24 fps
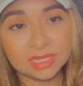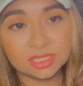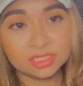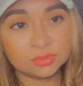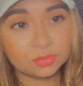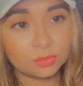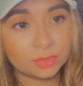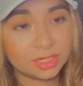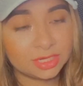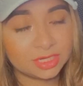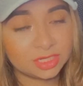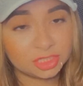just
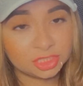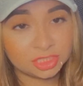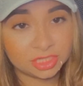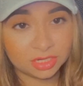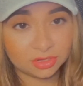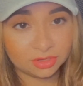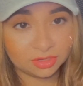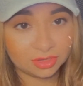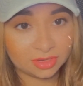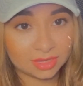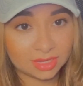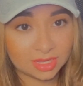wanted to share
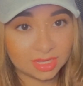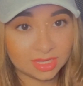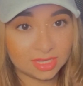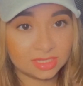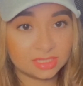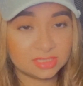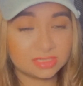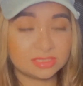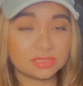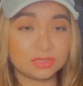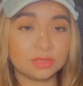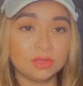you
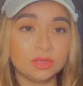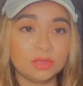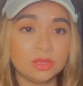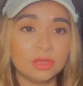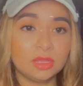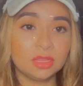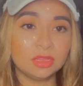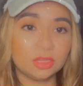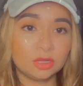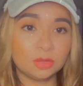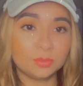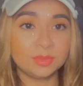guys
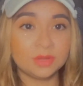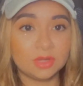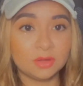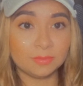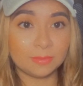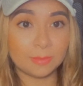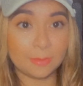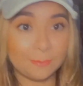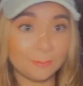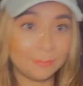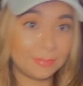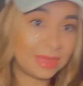a little bit
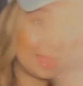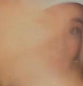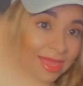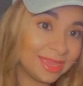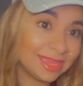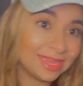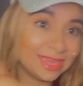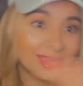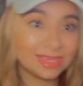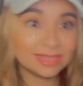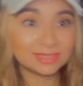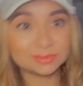of my
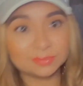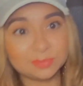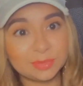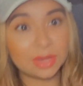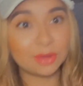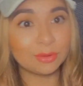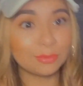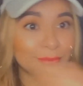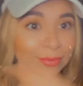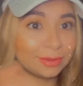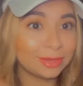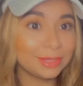
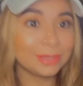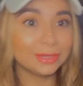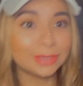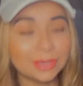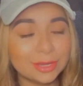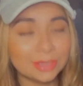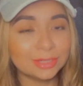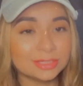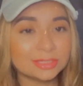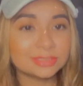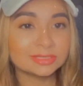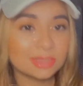
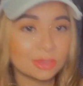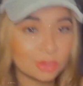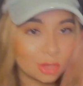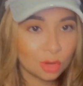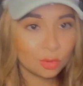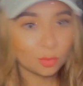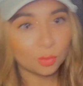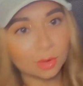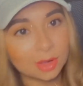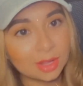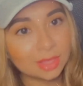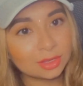experience,
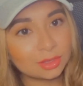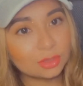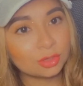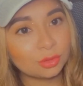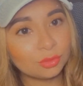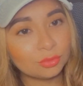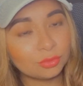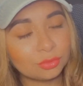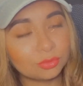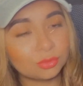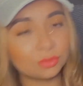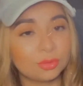what I
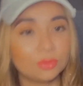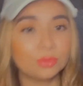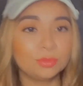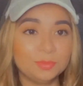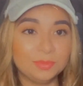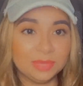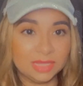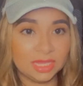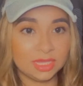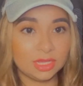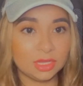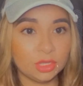go through
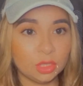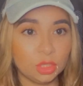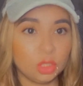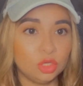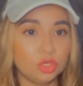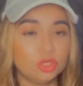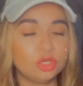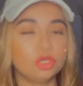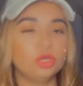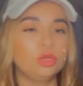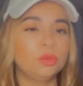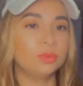being a
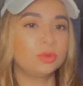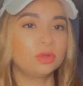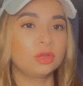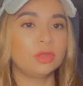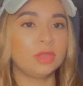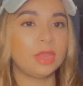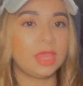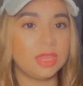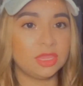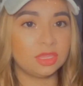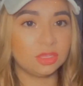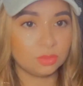YouTuber.
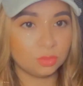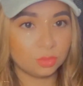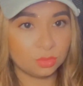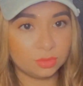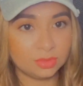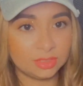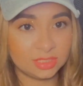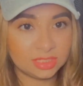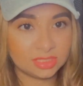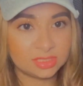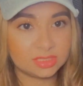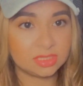Like, you
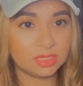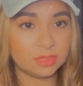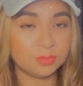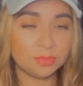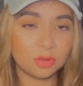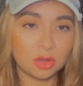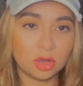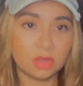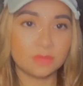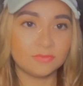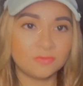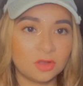only see
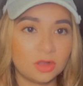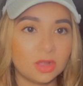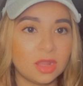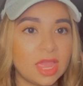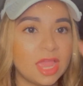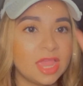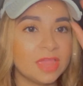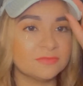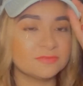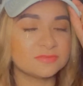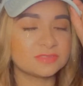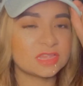part of our
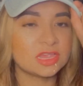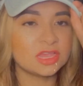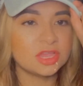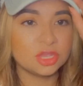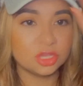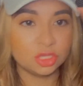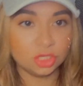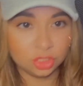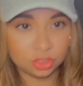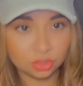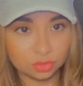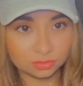lives.
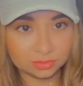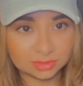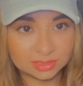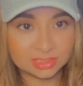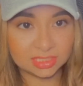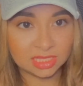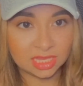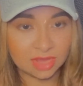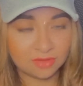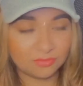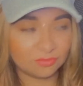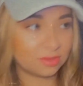You don't
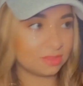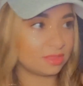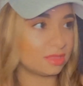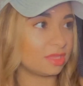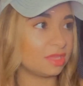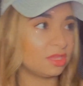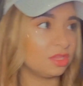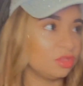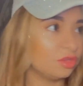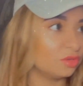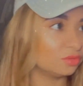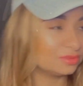see
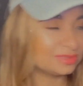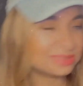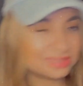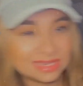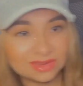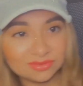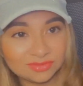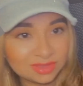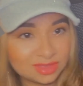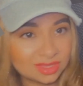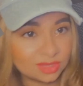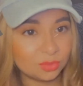everything. You don't see
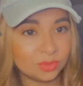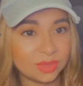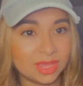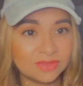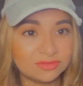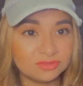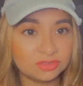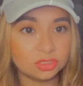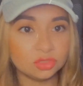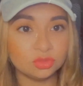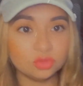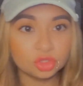everything we have
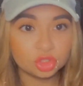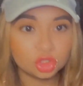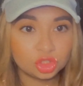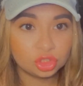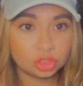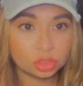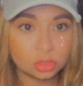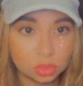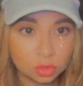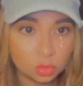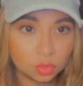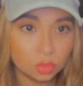to do to
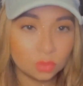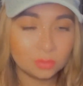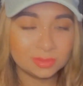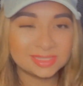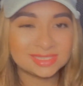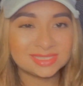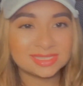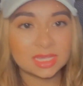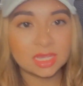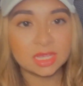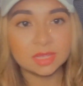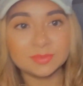struggle, the
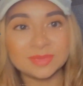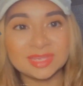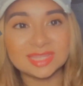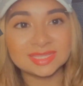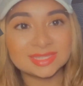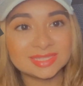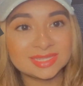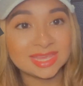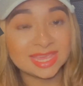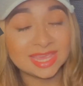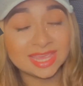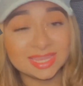time it
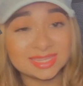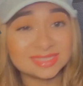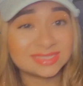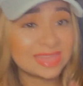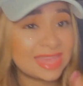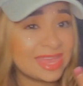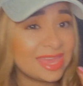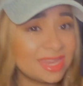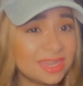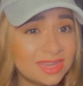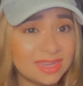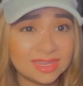takes.
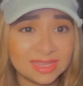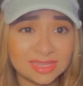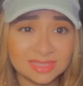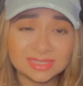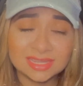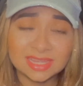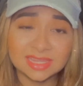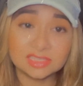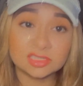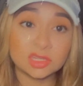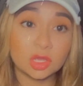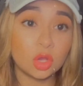Editing
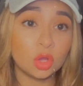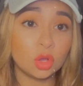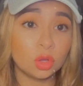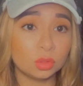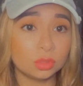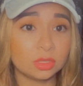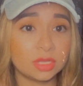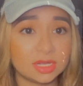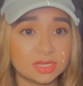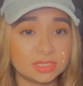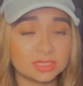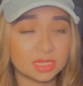takes a whole
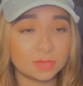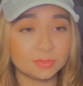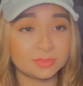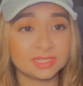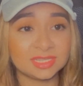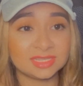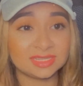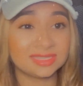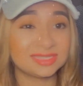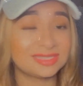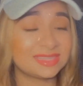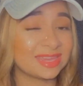lot of time. It
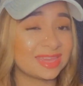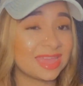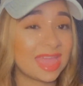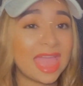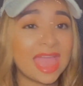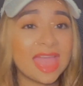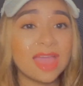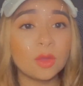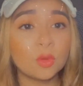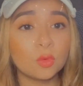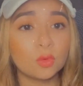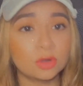takes like
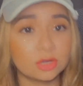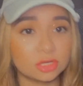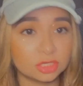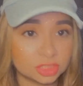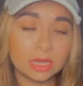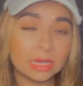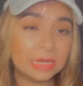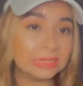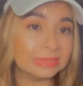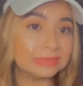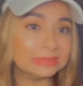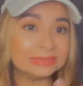hours,
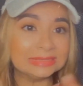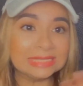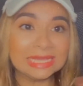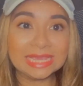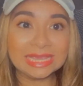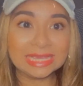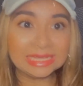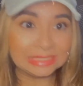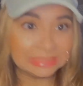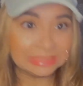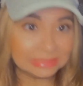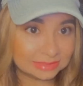uh,
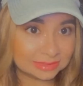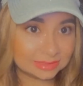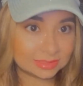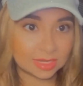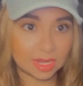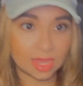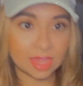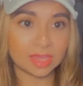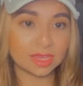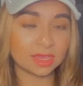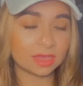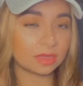days.
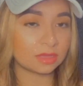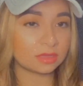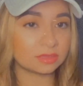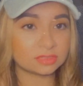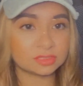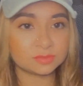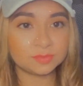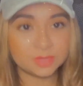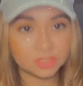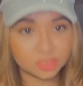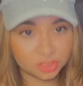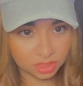Like,
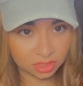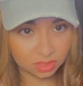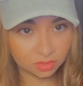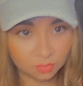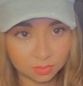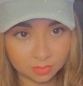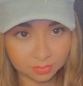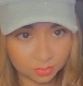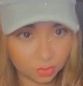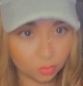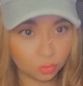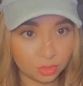especially
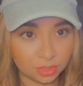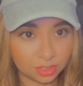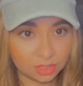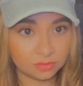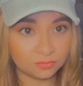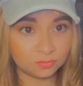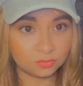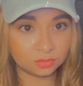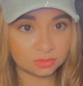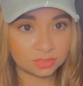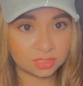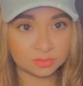with me working a
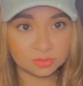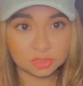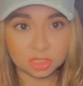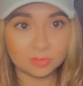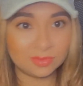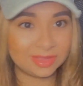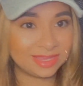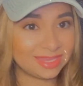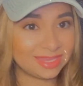full time job, I